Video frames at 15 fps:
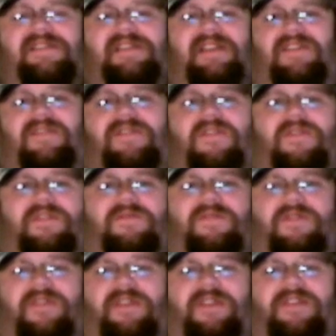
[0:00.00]
you know, Hogan
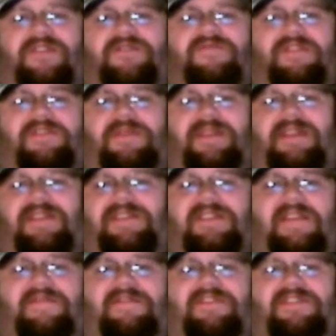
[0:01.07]
Warriors, WrestleMania
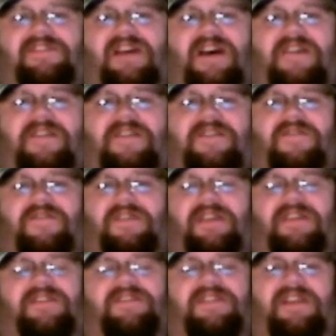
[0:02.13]
7, Slaughter,
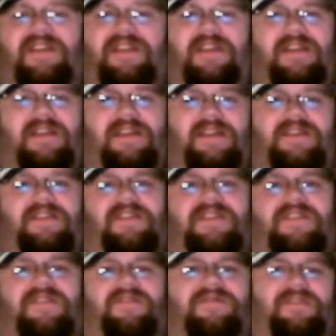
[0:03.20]
Hogan, you
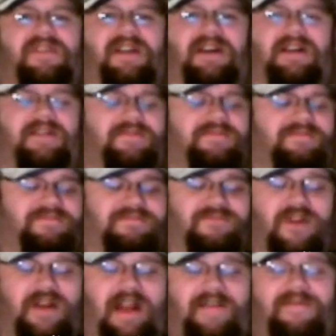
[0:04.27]
know,
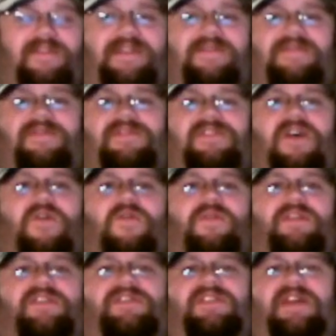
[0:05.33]
whatever. There was
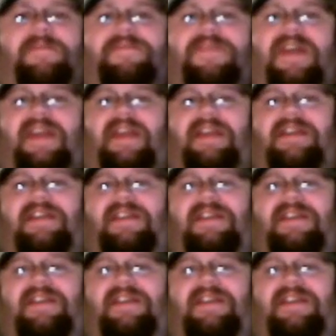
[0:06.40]
always something